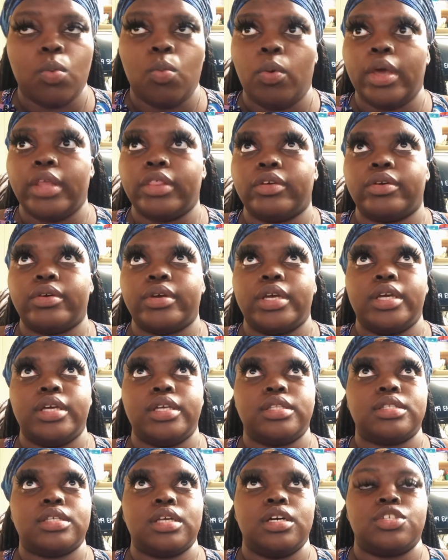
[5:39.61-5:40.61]
whether
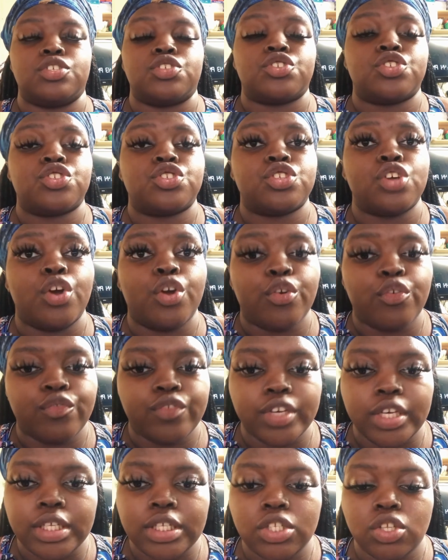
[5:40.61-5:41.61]
it's a
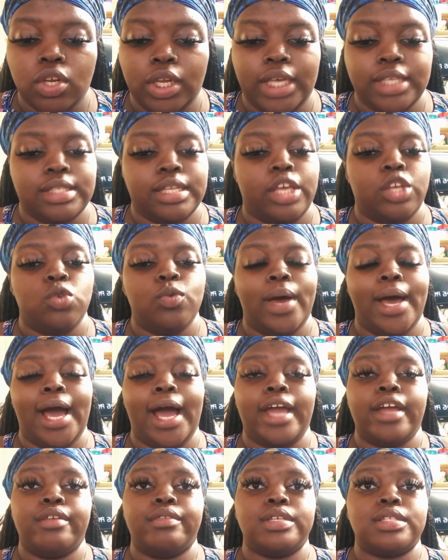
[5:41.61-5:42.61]
service, so let's say you are
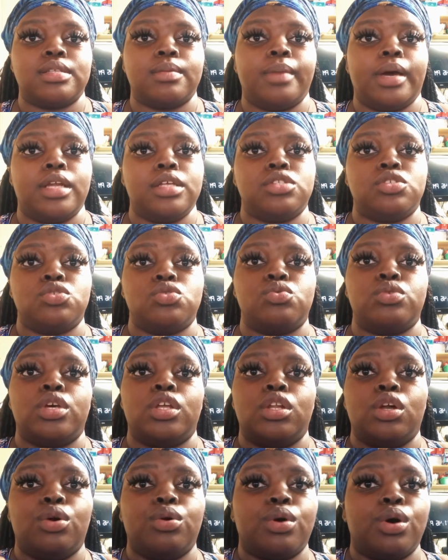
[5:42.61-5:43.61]
hiring somebody to do
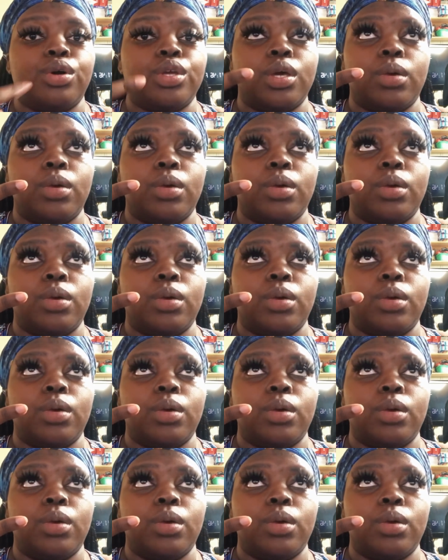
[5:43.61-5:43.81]
your logo,